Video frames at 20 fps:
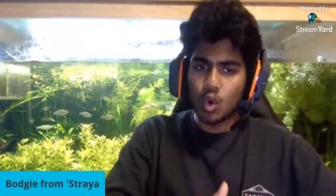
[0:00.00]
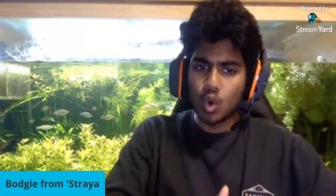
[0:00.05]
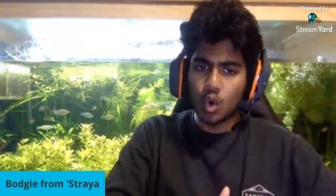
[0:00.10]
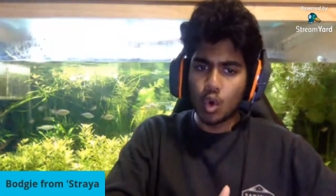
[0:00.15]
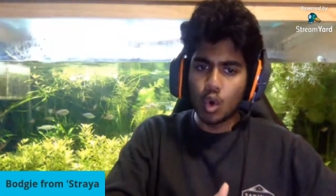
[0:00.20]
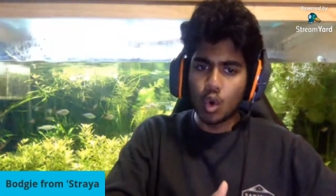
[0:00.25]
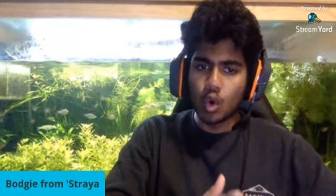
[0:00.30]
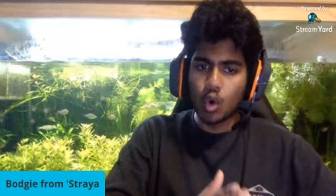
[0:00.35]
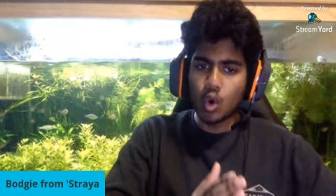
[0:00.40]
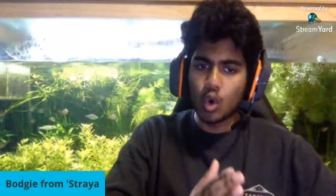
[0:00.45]

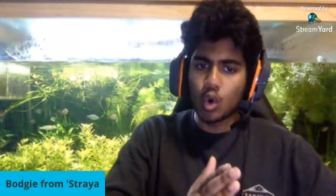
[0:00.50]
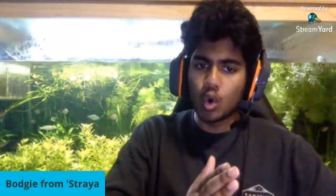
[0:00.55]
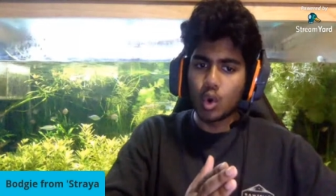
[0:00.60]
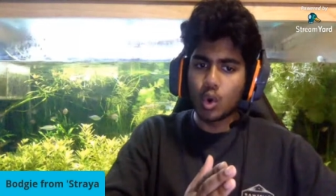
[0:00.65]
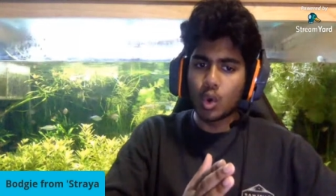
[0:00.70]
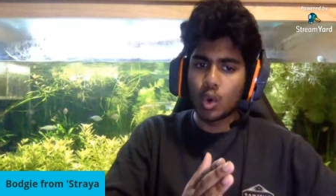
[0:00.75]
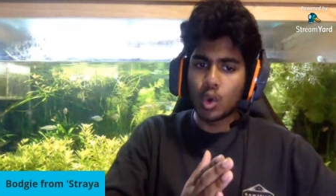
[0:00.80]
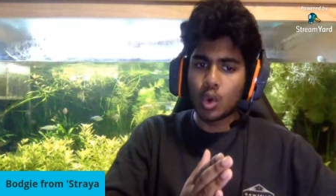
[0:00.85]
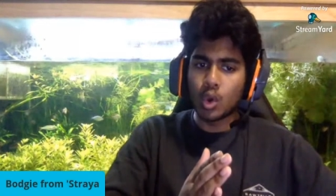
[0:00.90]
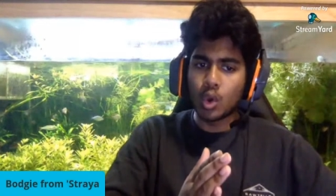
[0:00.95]

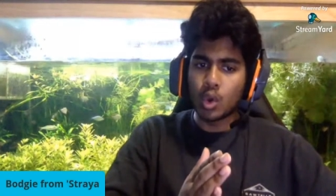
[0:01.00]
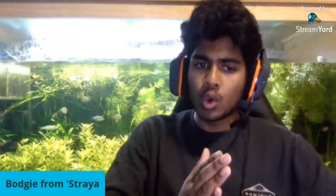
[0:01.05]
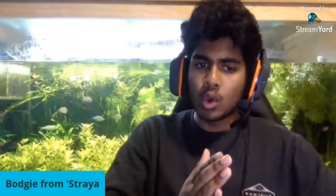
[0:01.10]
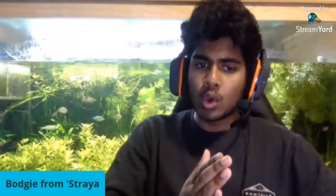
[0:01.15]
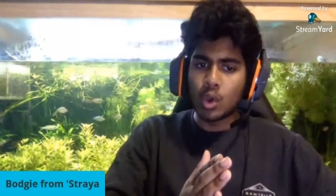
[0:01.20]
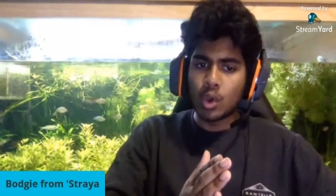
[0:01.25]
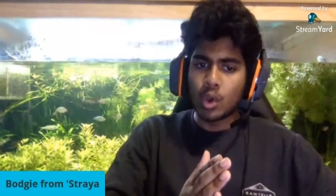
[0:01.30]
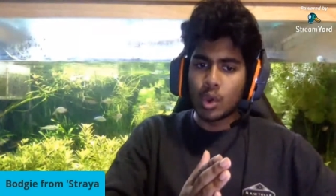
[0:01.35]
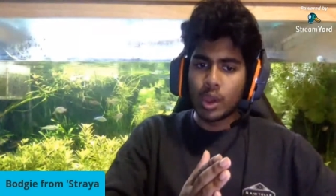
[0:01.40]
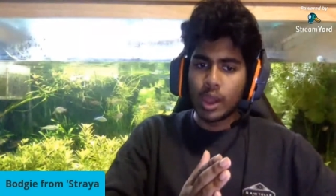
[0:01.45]
or
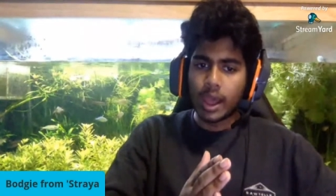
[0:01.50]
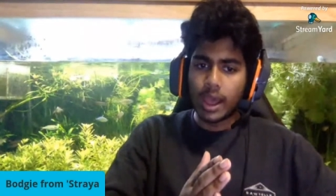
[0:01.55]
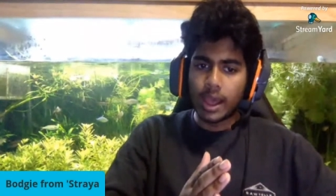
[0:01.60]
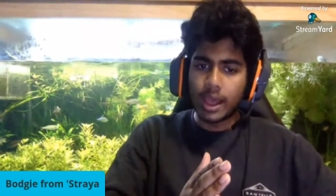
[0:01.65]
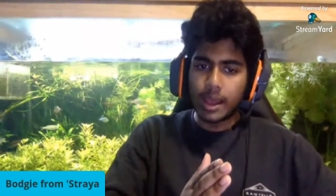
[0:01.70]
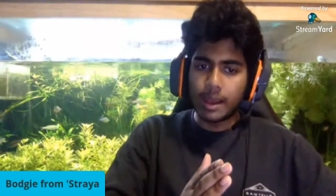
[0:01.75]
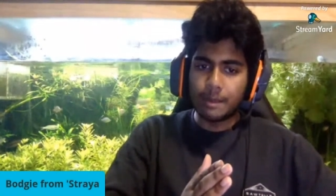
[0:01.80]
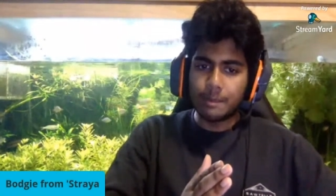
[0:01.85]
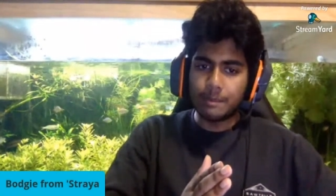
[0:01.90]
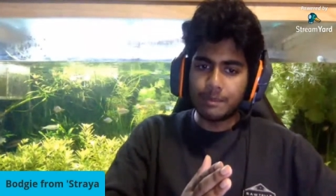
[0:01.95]

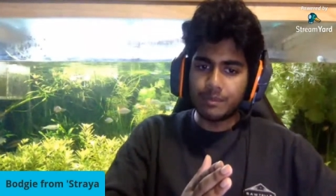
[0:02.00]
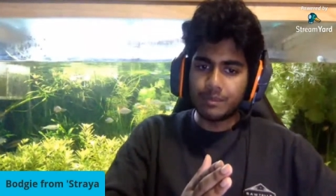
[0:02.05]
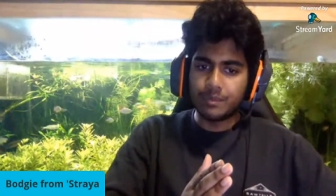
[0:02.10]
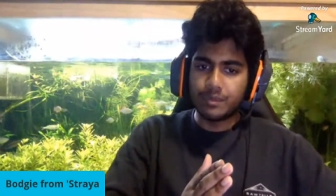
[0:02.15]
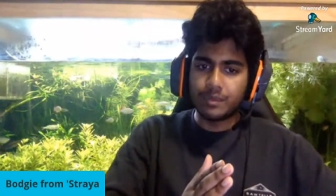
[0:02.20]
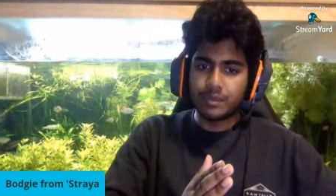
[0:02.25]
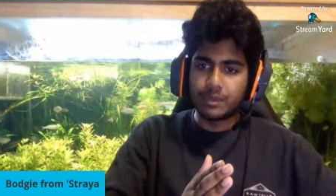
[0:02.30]
um,